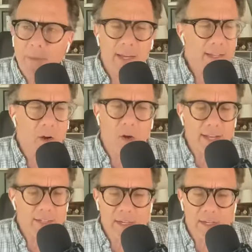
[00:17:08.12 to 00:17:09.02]
All
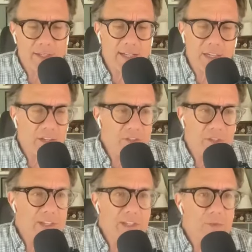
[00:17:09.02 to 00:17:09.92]
that tells you
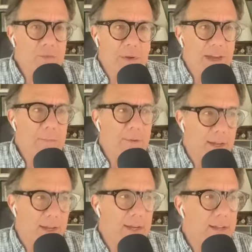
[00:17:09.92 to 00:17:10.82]
that this was pay to
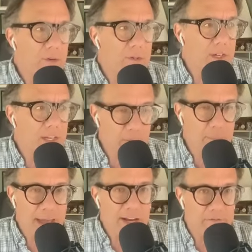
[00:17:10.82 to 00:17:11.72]
play and there was a
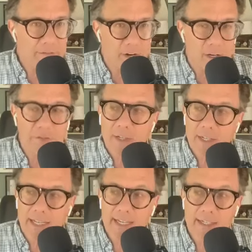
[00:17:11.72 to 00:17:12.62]
kickback involved.
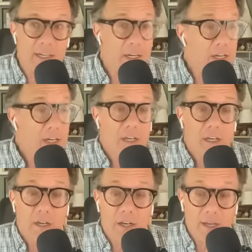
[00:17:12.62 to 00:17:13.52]
And
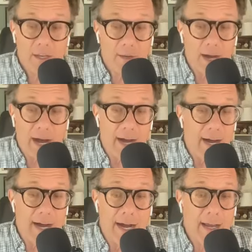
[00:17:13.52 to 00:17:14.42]

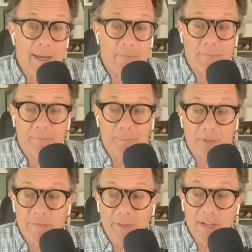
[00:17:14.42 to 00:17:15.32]
I
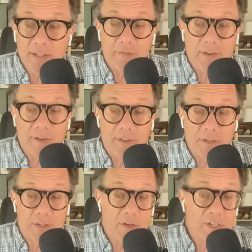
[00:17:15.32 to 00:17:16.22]
believe that if
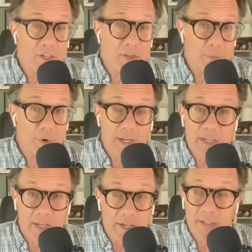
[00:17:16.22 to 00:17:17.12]
there is a smoking
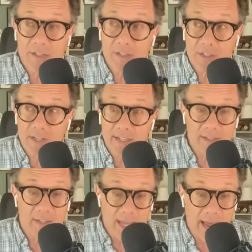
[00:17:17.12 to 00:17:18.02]
gun, it's
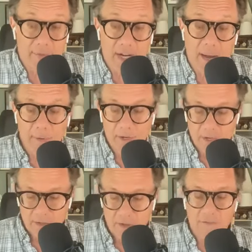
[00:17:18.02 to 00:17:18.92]
the laptop.
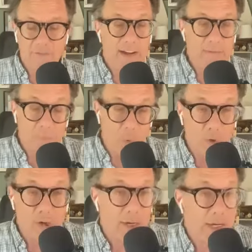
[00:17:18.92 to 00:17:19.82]
They're going to find more.